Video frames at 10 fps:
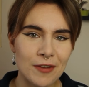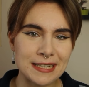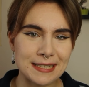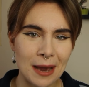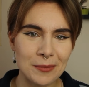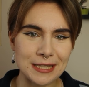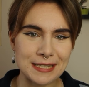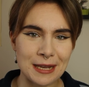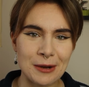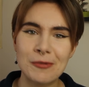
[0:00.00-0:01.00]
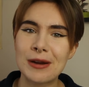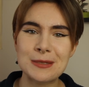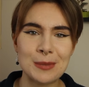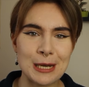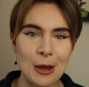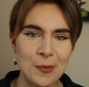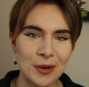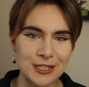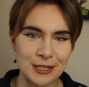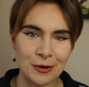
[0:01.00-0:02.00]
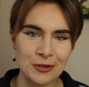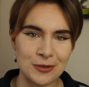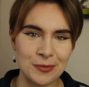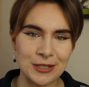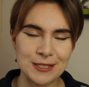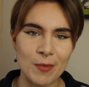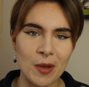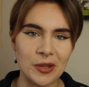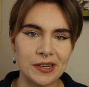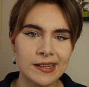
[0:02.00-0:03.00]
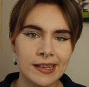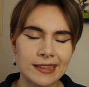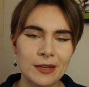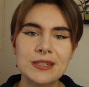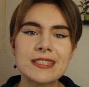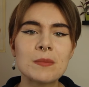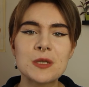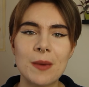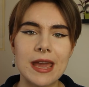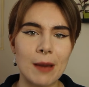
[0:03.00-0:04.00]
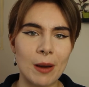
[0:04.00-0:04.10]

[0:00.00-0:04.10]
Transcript: I've hinted at with this incredibly low budget ContraPoints moment, there is some debate